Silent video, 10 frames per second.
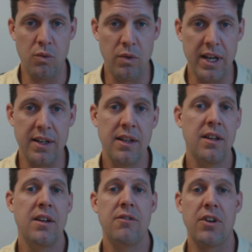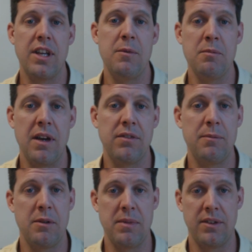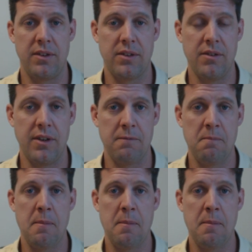great for keeping my flipping business going.